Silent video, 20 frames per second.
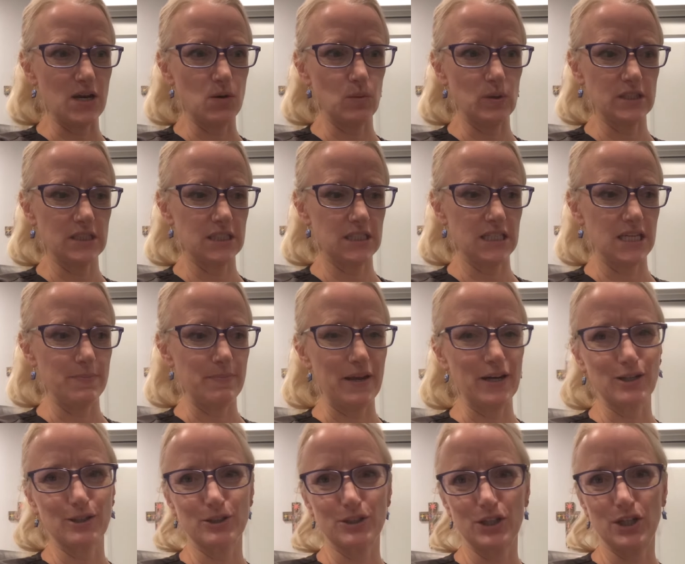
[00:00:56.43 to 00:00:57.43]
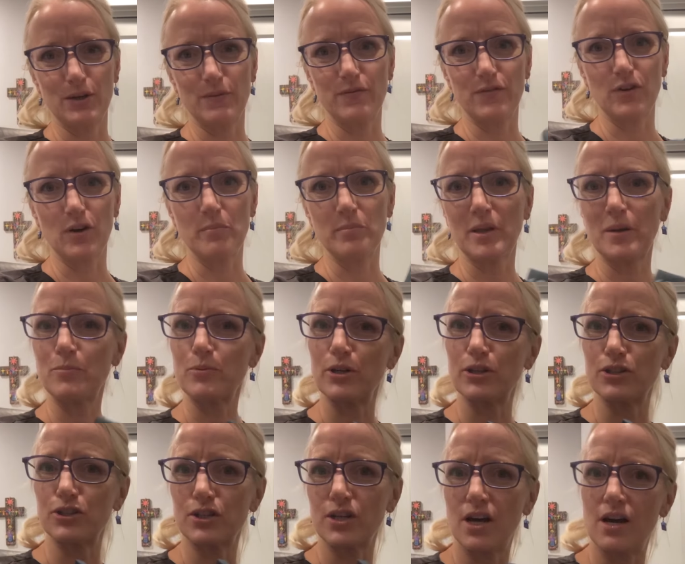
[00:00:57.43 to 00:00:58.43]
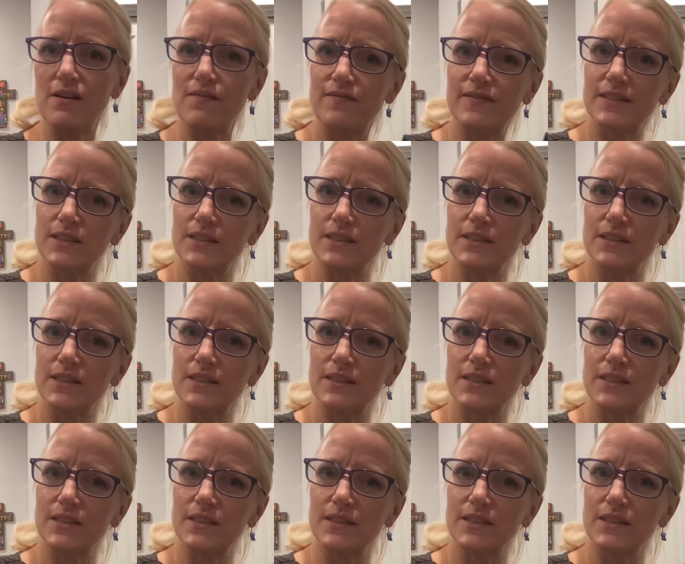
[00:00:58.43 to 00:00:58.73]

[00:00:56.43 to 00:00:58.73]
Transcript: what's the medical term for a blood pressure cuff?